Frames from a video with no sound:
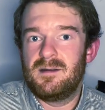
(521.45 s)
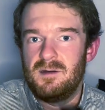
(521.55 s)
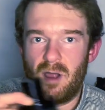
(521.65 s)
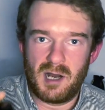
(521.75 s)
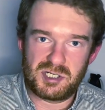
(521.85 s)

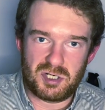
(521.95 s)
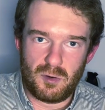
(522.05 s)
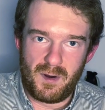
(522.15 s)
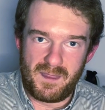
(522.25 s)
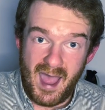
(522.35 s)
Not
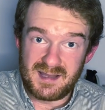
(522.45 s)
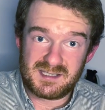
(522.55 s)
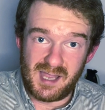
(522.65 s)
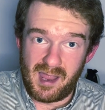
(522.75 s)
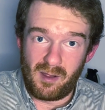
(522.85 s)
sure when that
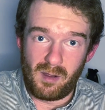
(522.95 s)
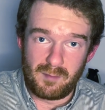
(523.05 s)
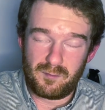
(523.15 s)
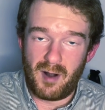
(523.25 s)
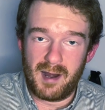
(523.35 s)
sale
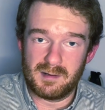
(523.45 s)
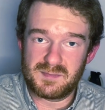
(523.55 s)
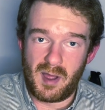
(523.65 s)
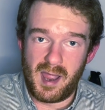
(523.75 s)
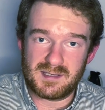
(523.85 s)
at
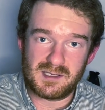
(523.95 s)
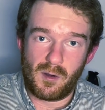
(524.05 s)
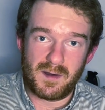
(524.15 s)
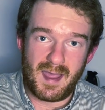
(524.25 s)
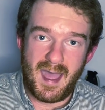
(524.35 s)
fragranceby is
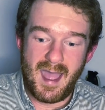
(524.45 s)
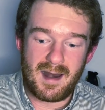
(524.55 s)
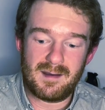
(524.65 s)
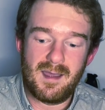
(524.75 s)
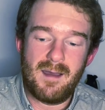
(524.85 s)
going to
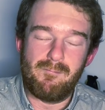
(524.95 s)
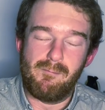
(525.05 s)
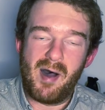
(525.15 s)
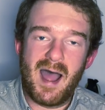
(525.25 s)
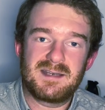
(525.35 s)
end,
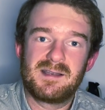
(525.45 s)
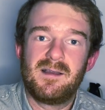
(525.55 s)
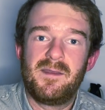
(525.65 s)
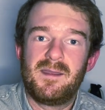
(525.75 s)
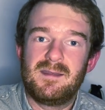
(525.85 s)
but
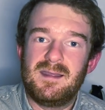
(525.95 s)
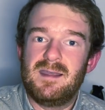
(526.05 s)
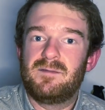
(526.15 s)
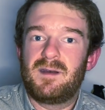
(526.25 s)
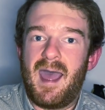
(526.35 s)

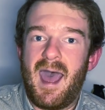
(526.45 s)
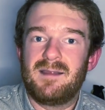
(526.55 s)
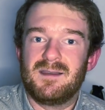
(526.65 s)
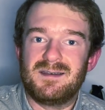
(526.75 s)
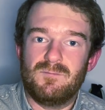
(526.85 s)
even
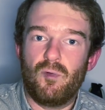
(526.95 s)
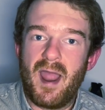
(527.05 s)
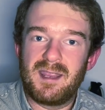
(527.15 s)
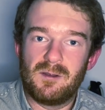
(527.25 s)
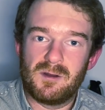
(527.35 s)
at the
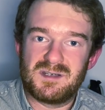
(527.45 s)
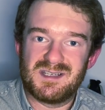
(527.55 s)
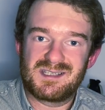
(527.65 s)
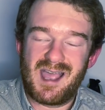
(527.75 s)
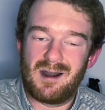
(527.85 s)
regular
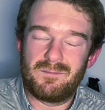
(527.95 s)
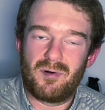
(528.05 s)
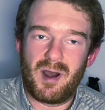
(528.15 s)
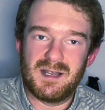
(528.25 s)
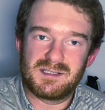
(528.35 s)
discounted
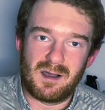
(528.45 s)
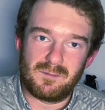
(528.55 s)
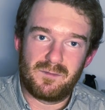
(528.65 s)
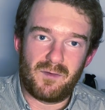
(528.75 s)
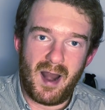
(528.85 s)
price
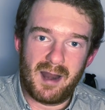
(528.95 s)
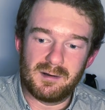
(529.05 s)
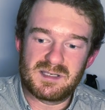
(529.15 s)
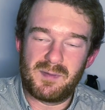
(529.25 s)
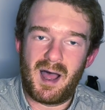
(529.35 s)
on
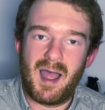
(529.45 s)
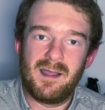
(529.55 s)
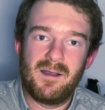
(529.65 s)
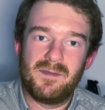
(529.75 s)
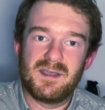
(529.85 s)
fragranceby,
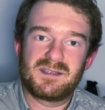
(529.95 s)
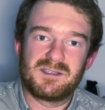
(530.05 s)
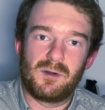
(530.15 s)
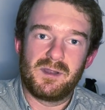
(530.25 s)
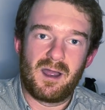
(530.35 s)
this
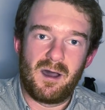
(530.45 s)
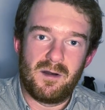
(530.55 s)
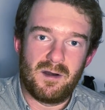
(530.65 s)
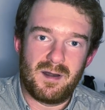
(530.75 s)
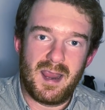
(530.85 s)
is only
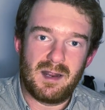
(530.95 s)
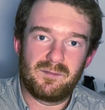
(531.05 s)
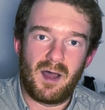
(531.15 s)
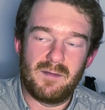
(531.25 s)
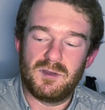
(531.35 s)

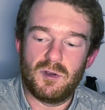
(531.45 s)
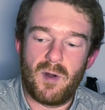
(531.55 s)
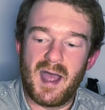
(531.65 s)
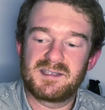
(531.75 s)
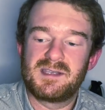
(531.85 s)
$185
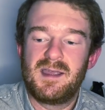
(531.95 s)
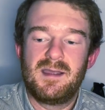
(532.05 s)
US.